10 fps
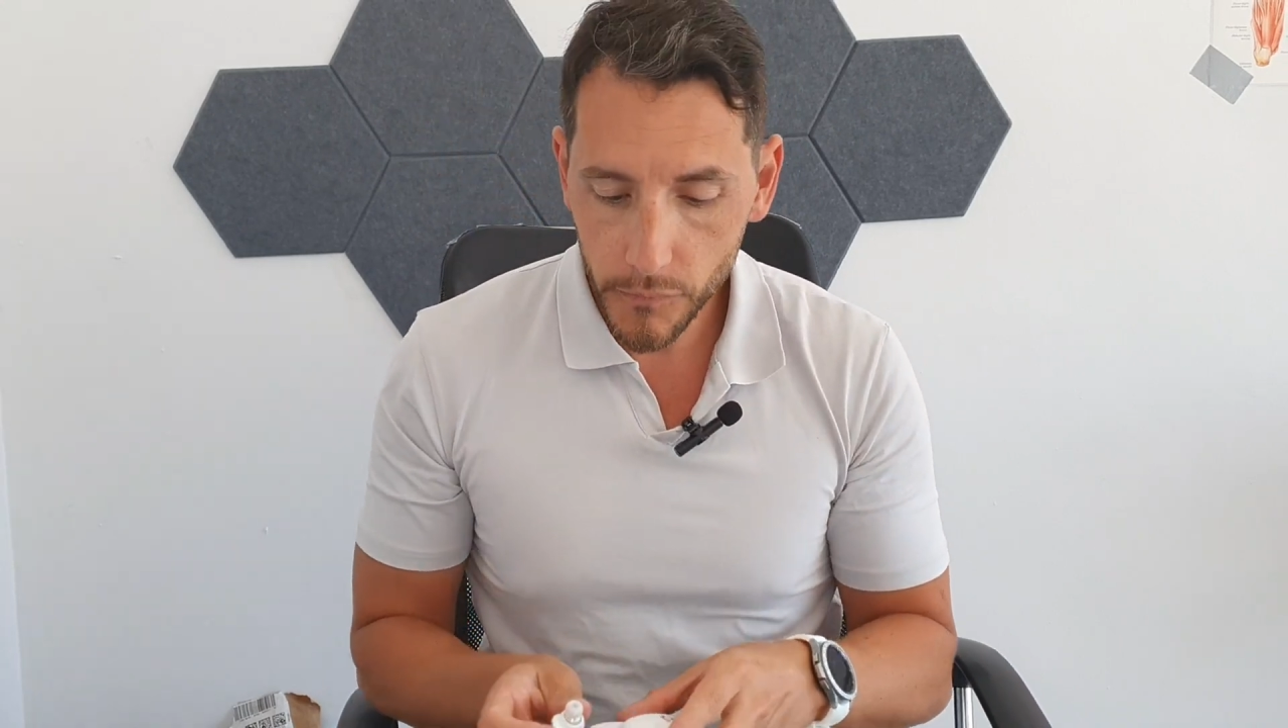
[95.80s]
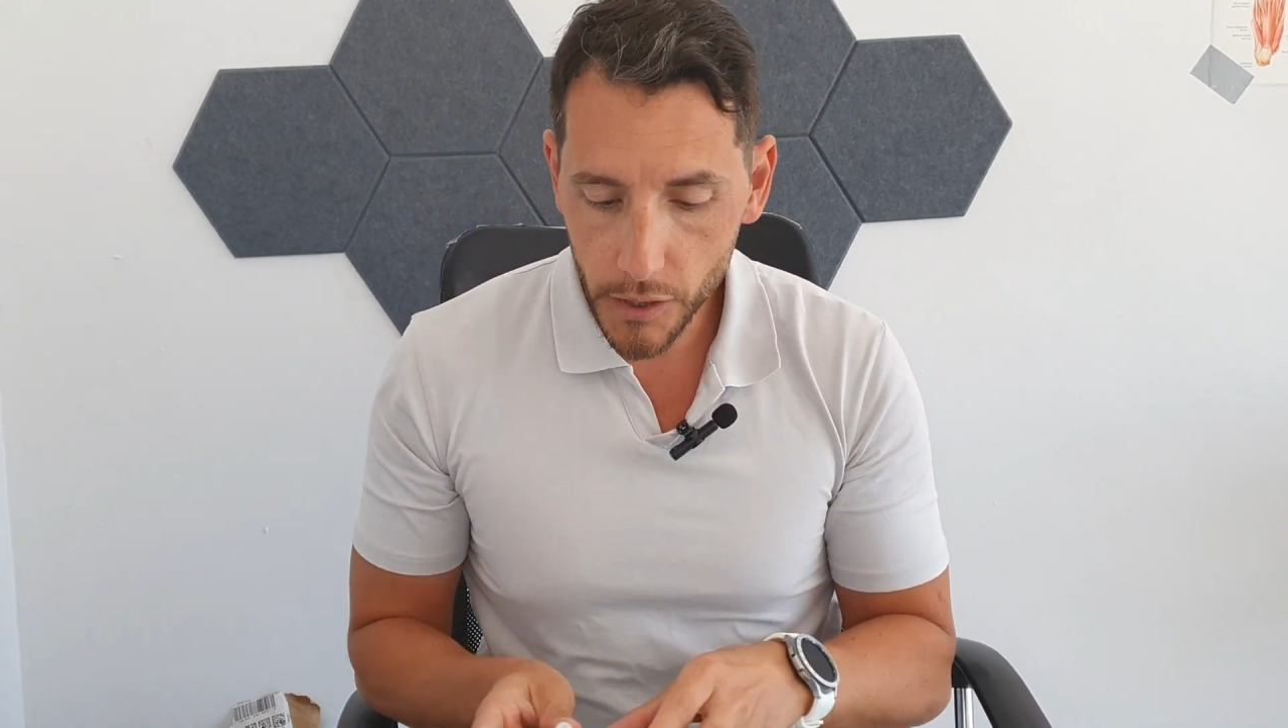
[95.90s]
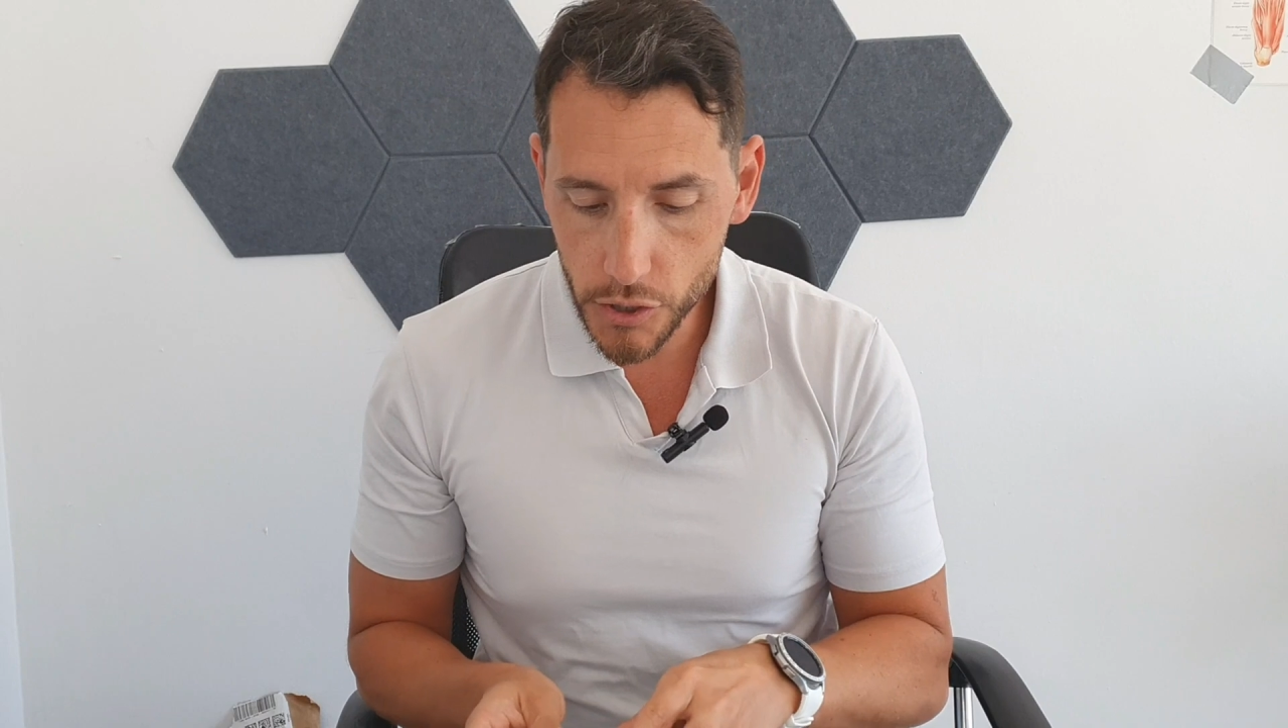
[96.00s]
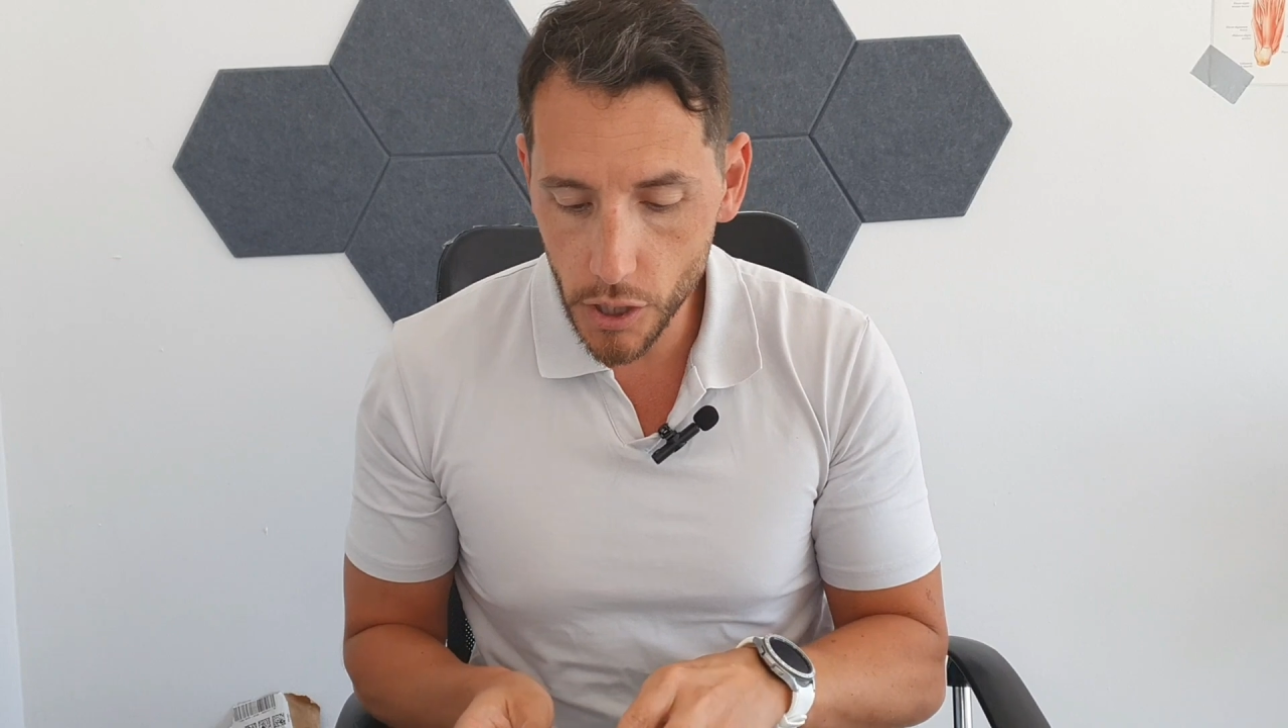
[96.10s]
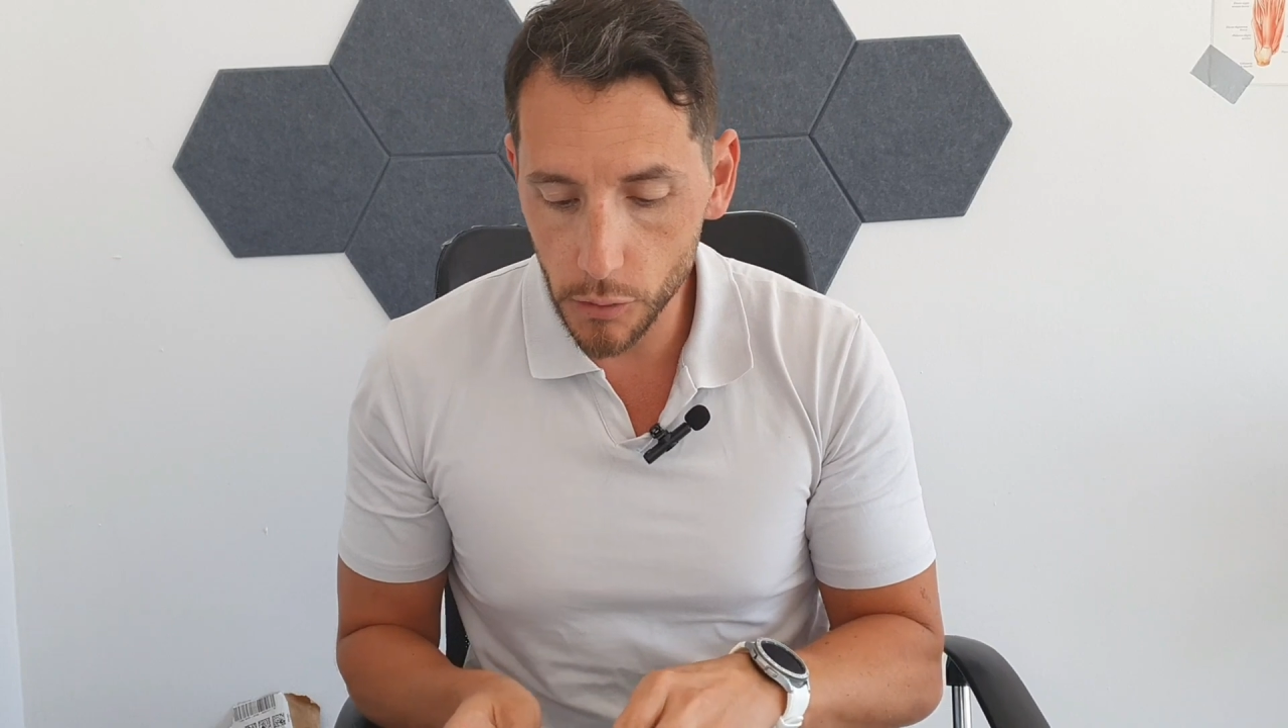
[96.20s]

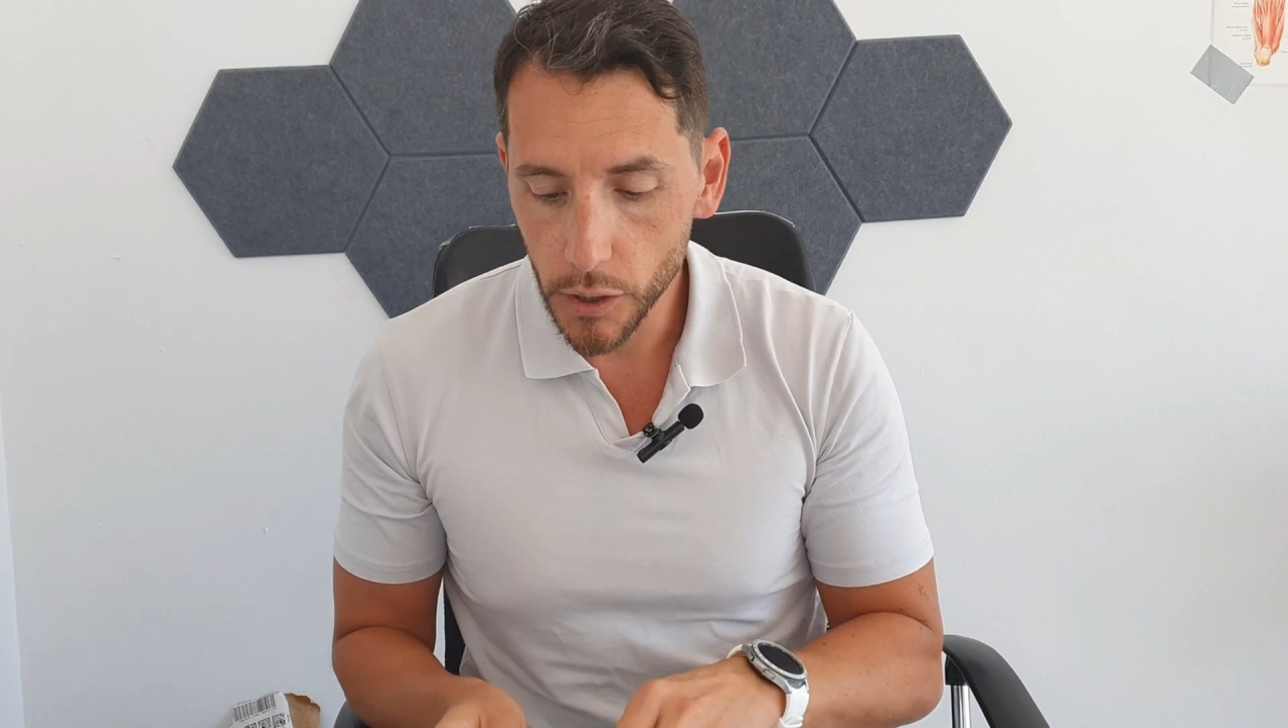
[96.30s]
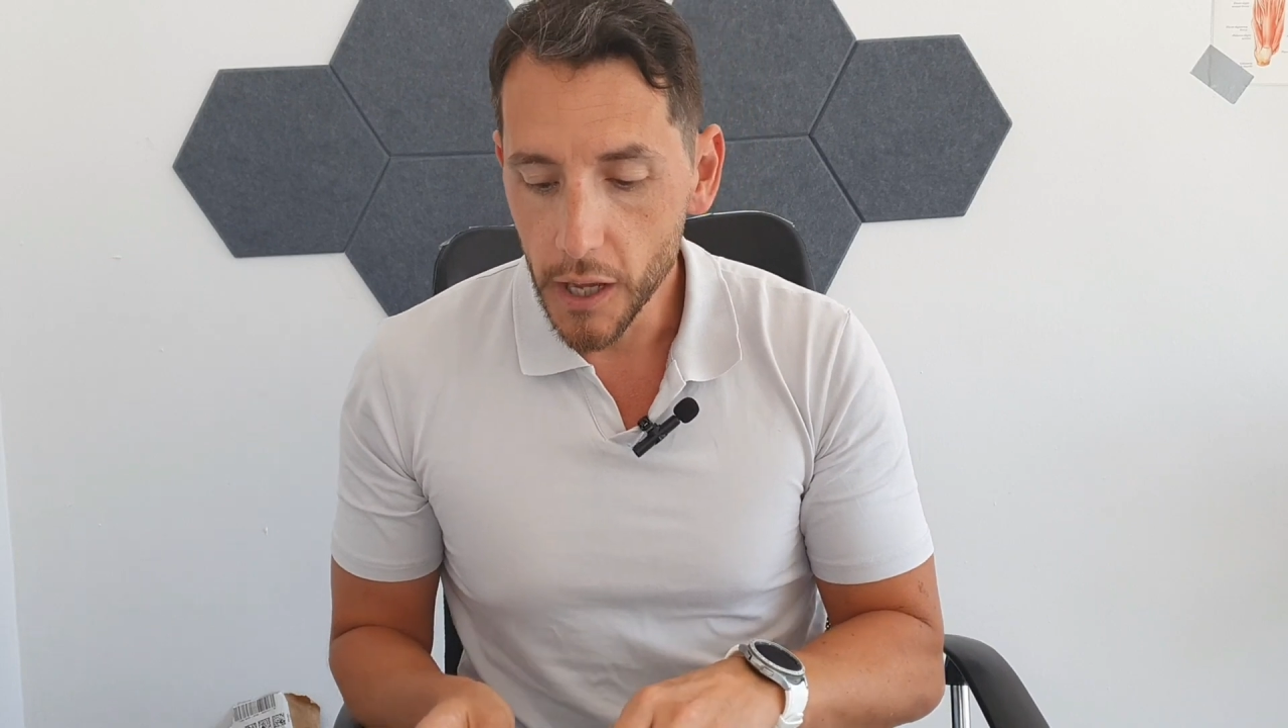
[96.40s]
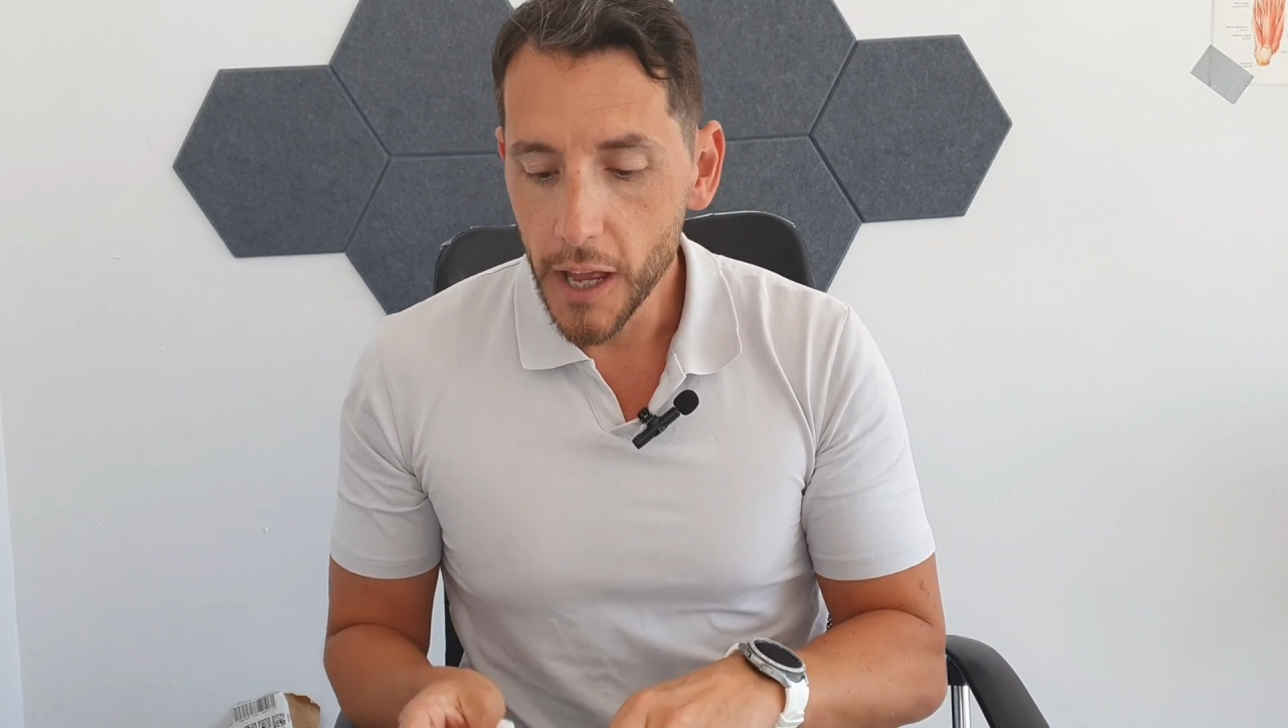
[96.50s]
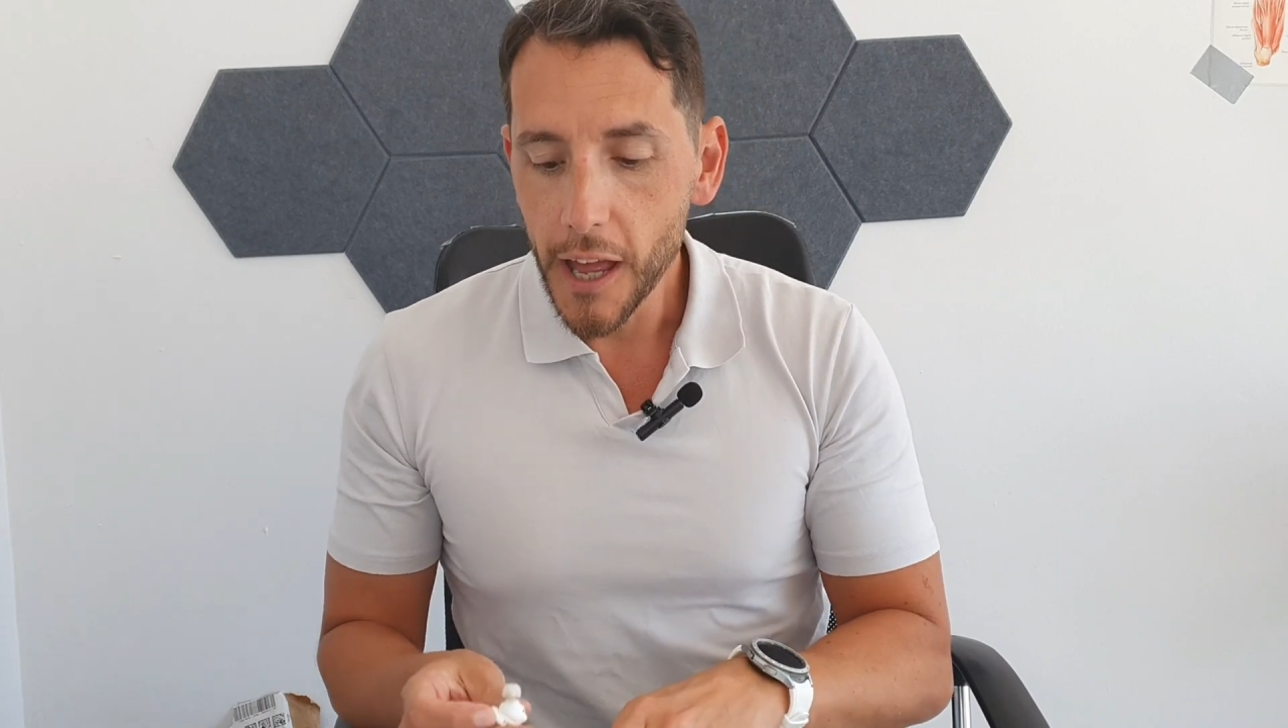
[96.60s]
So